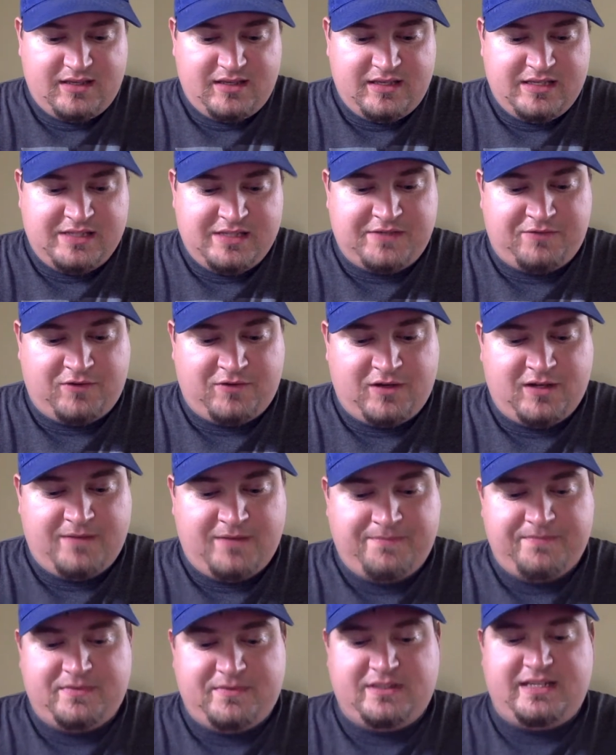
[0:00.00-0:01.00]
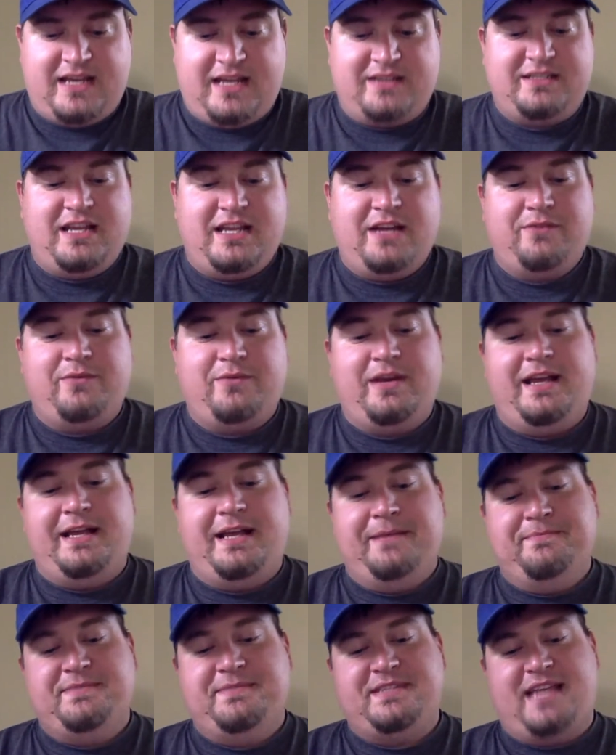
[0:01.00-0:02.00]
is from Downtown
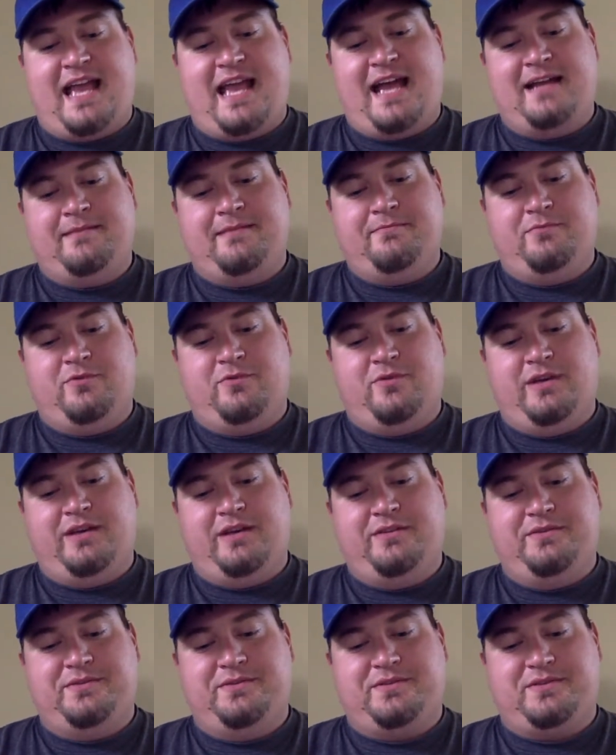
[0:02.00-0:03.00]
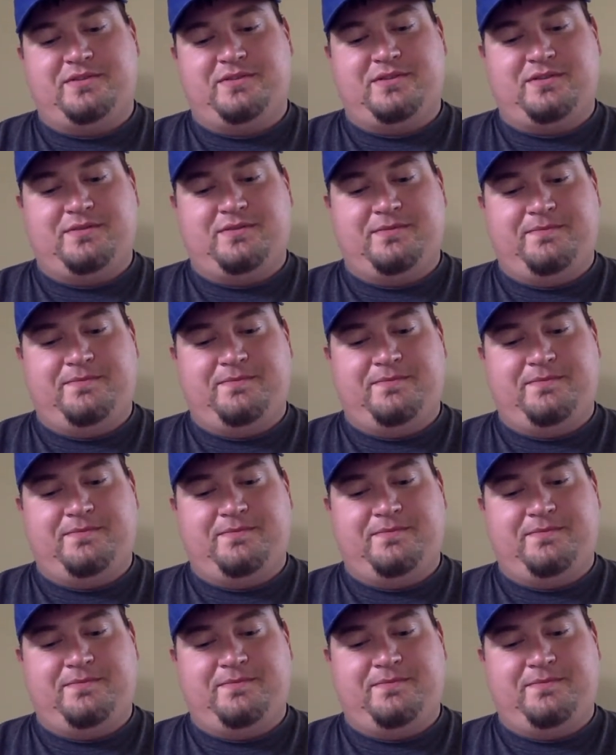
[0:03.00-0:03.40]
Rams' Adam Gregos.